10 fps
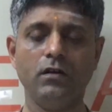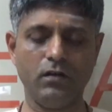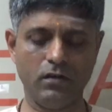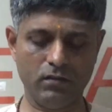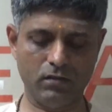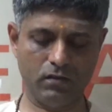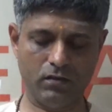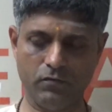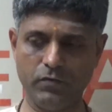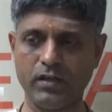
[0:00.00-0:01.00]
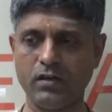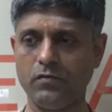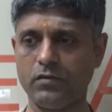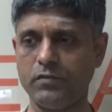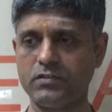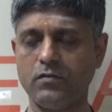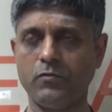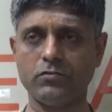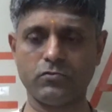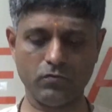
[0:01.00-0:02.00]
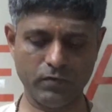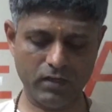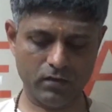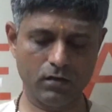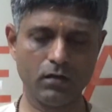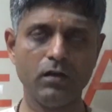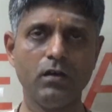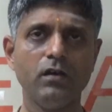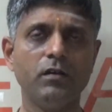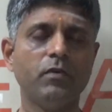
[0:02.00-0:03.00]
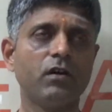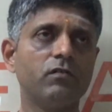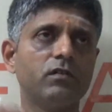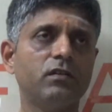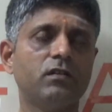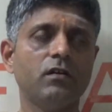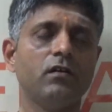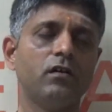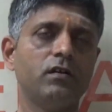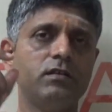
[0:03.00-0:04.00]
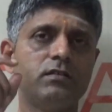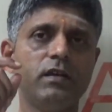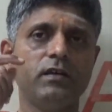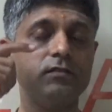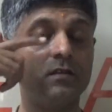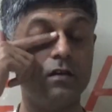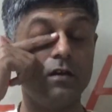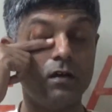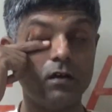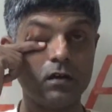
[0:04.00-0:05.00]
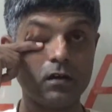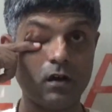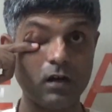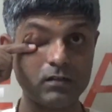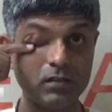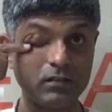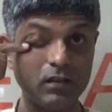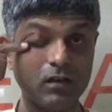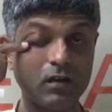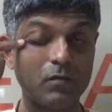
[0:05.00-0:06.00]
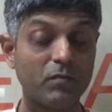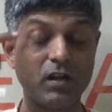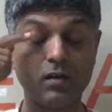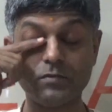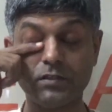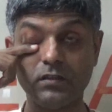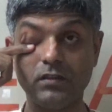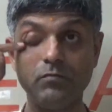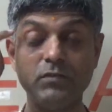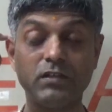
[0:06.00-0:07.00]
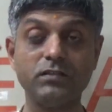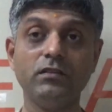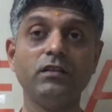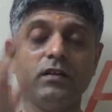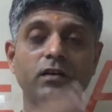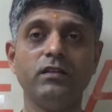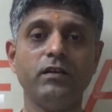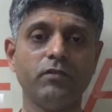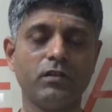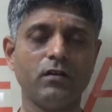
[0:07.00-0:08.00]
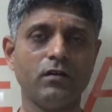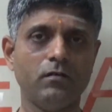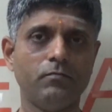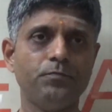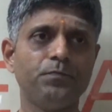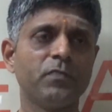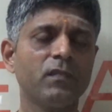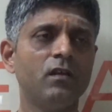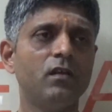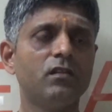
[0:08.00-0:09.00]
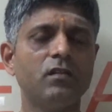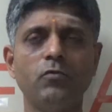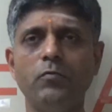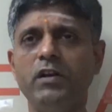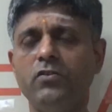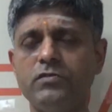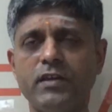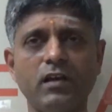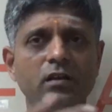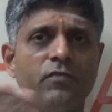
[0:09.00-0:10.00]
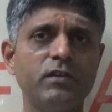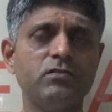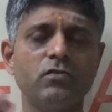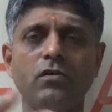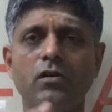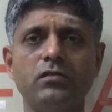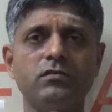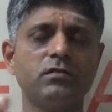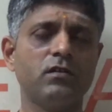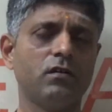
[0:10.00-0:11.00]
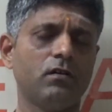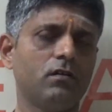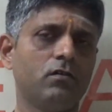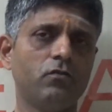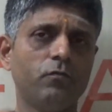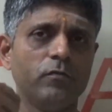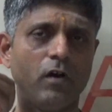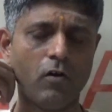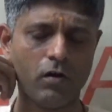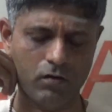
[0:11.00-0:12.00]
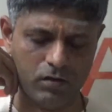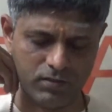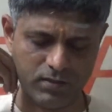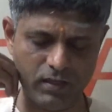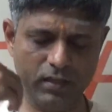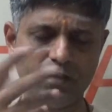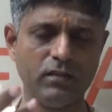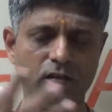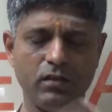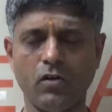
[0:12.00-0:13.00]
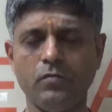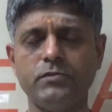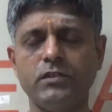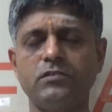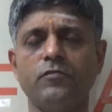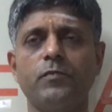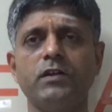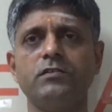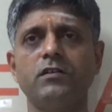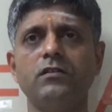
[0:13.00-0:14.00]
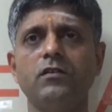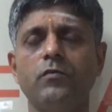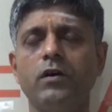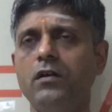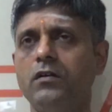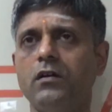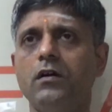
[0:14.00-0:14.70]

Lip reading: in the Weekend with Wisdom also, where in Bhagavad Gita he says, Kamshanta karmanam siddhim yajanta iha devataha. The moment you sacrifice to God's desiring the objects of pleasure in the world,